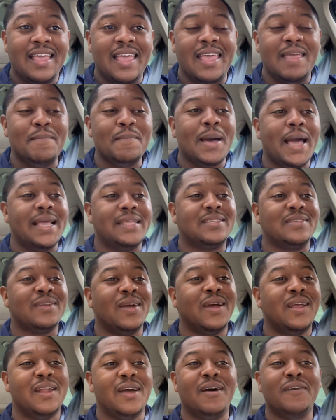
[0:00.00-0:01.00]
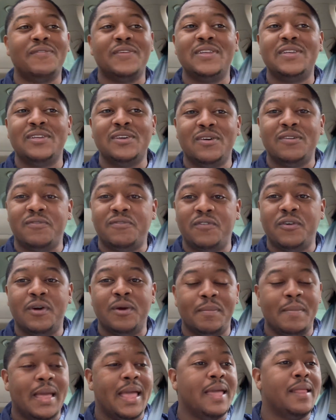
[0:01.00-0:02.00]
It might start off in joke
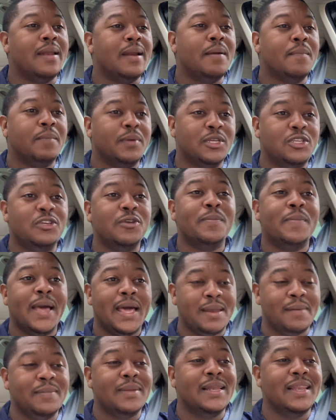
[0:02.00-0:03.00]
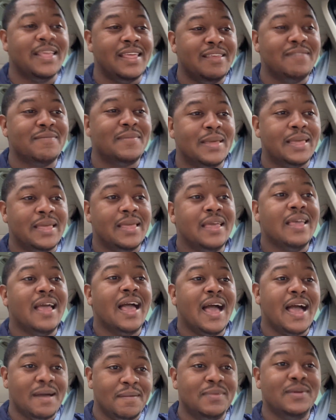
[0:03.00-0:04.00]
format, but you better believe me.
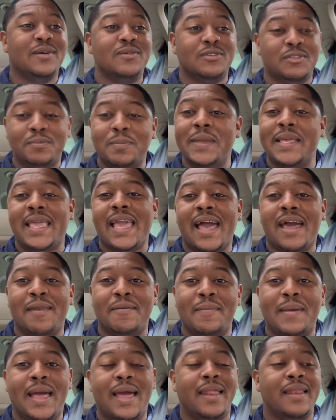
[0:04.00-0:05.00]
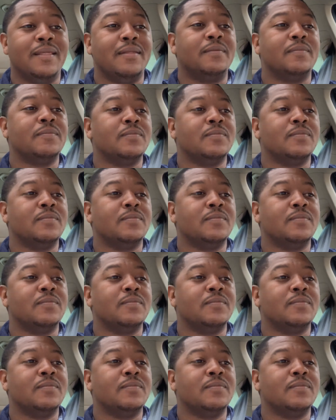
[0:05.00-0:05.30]
I'm gonna speak out about it.